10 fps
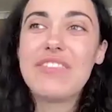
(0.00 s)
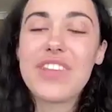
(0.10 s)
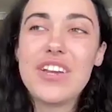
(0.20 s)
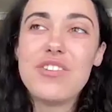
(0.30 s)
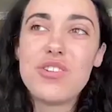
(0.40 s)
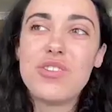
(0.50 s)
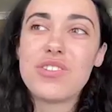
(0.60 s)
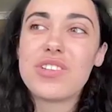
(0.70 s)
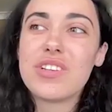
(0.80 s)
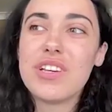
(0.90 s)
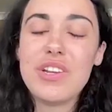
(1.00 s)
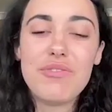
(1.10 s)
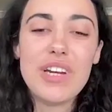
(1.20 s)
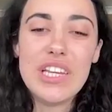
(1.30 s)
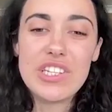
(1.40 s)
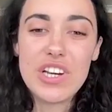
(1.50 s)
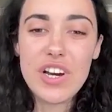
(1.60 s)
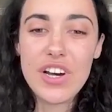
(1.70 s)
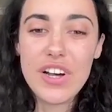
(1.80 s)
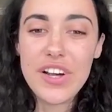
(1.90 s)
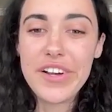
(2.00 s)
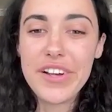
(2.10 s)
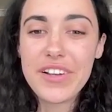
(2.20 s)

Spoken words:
have that nod in a way to her,